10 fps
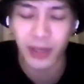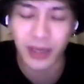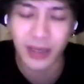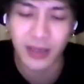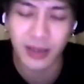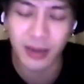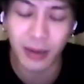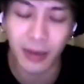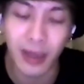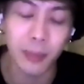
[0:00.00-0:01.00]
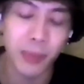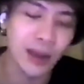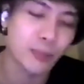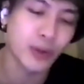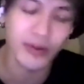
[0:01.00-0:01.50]
Please, like
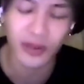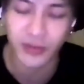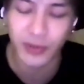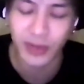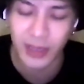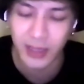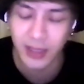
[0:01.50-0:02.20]
my previous release.